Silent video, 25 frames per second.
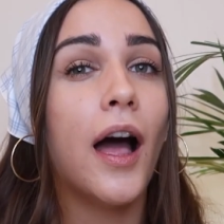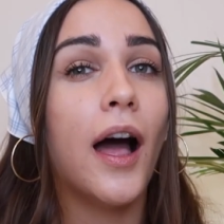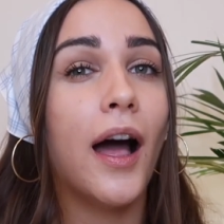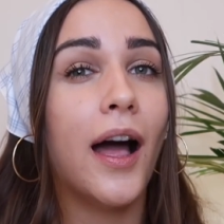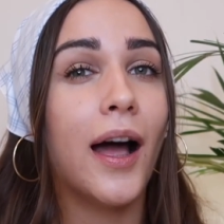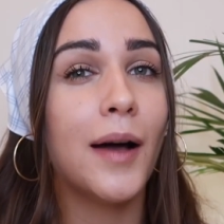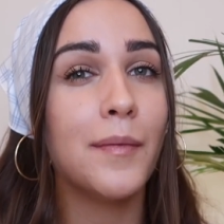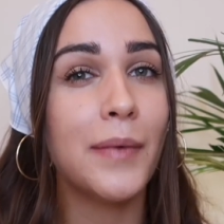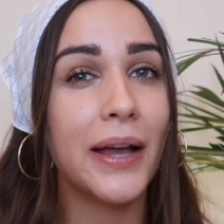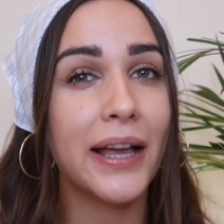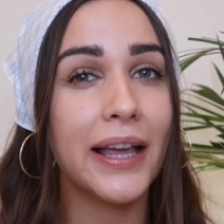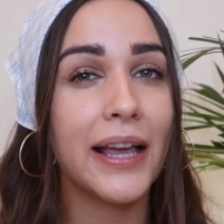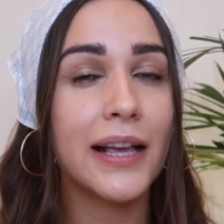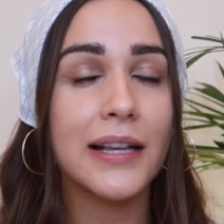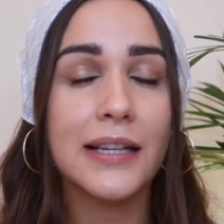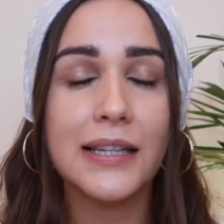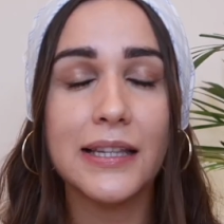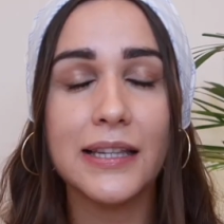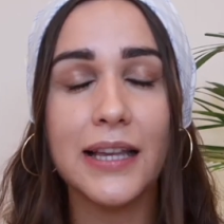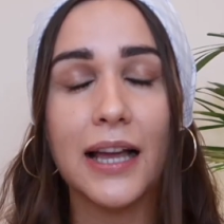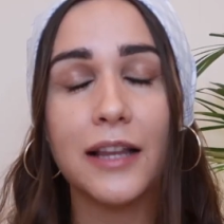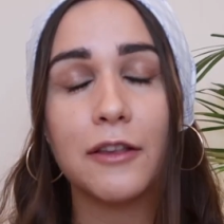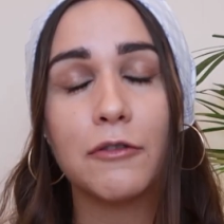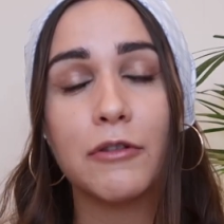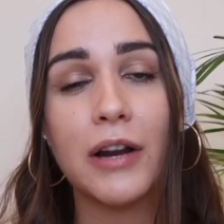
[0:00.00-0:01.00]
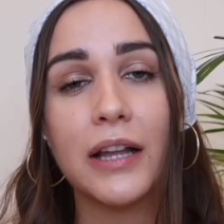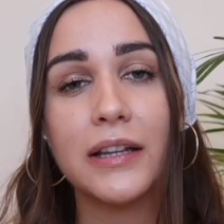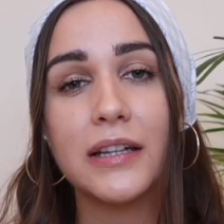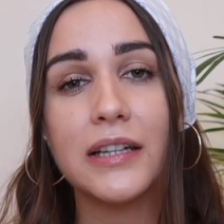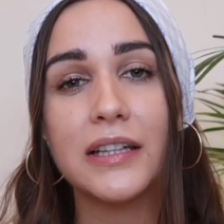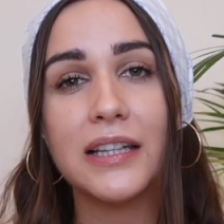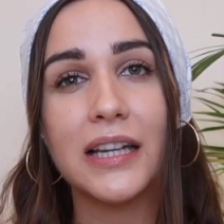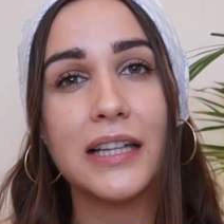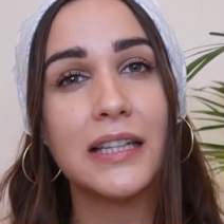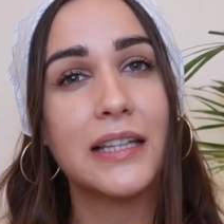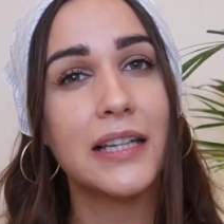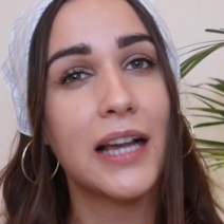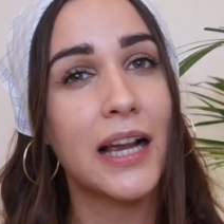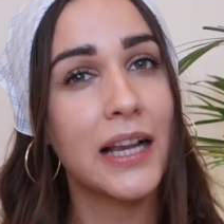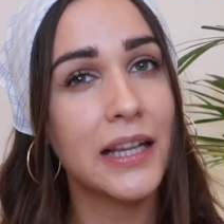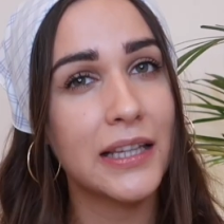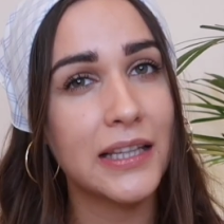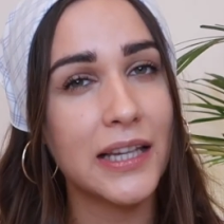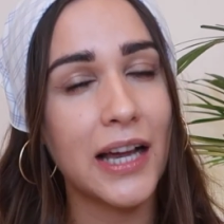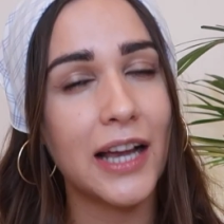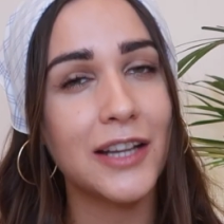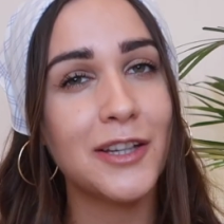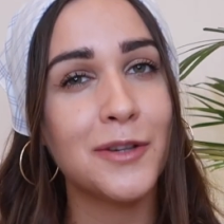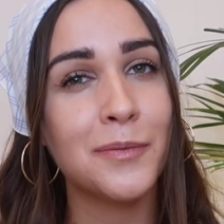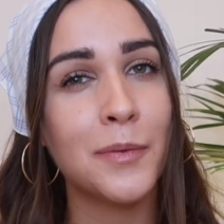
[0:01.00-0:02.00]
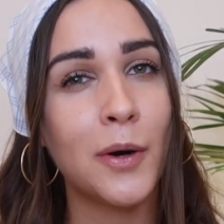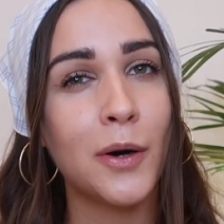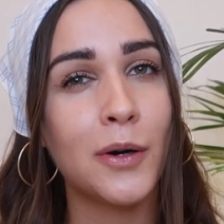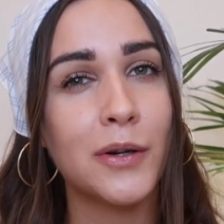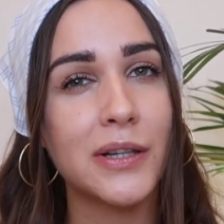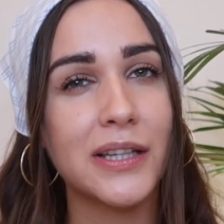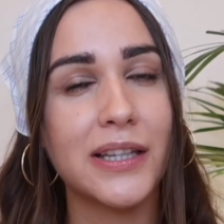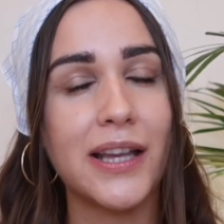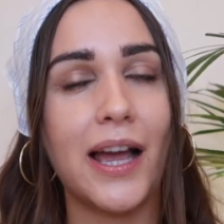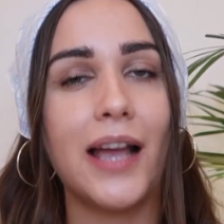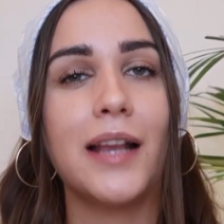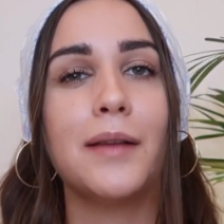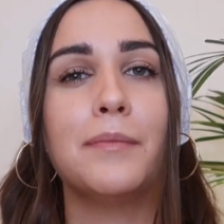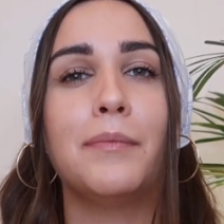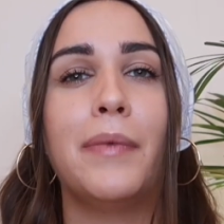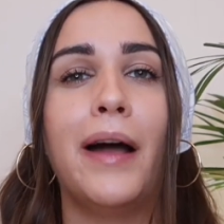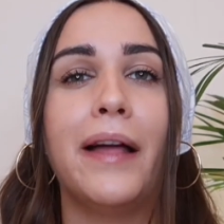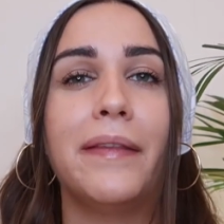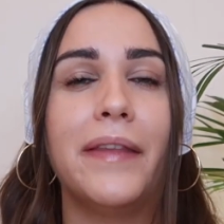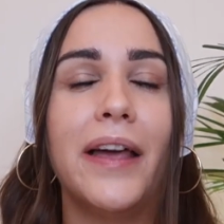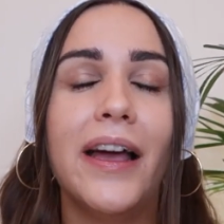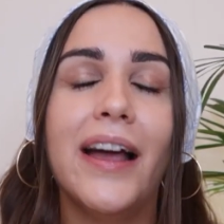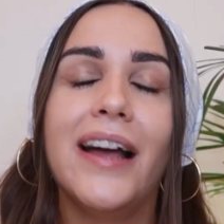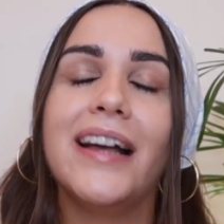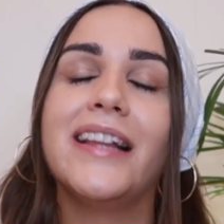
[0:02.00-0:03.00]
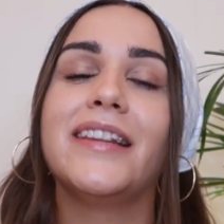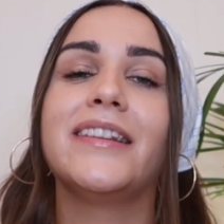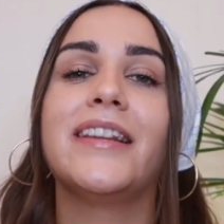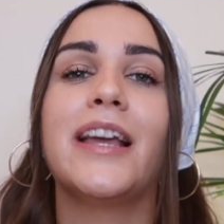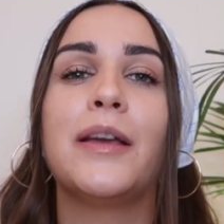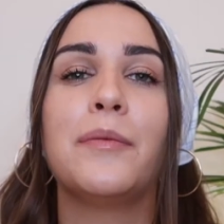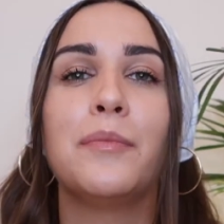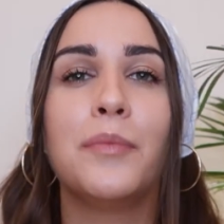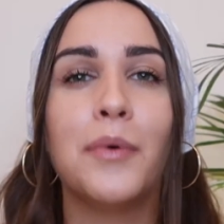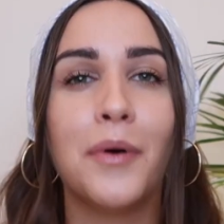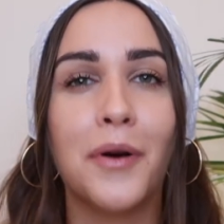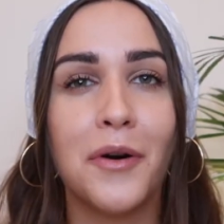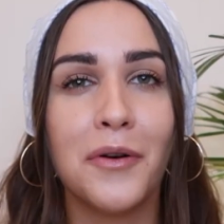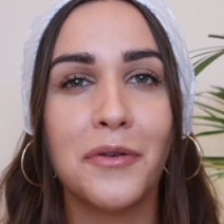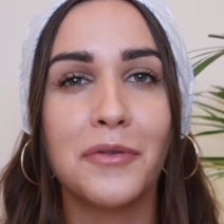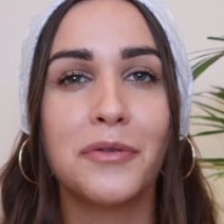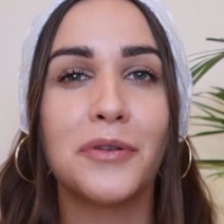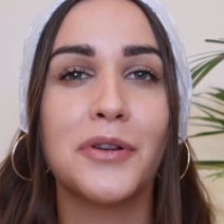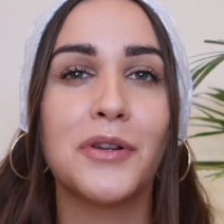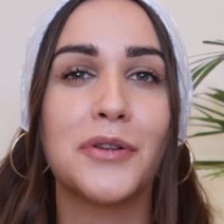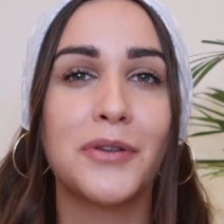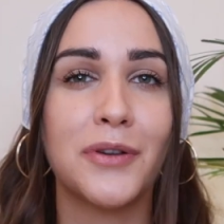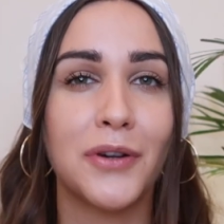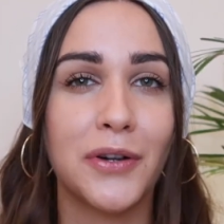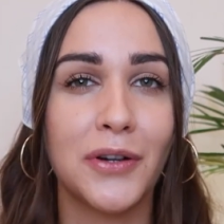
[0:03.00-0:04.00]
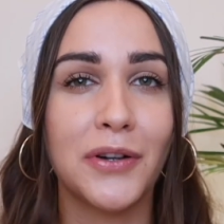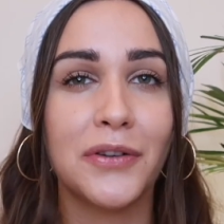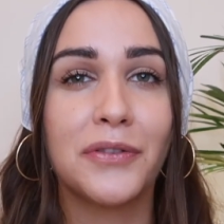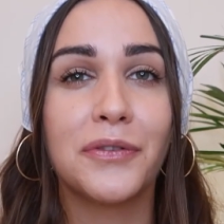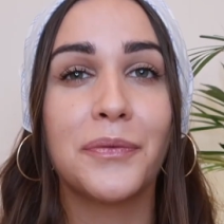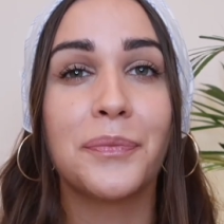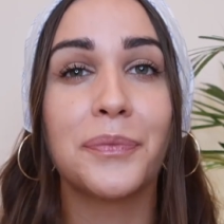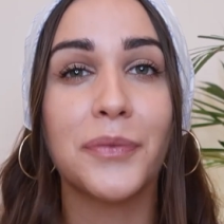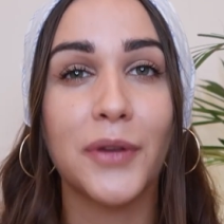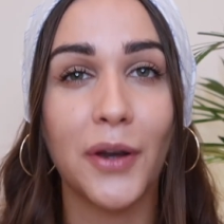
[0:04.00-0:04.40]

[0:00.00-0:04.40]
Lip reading: against sun rather than titanium oxide, but they both sort of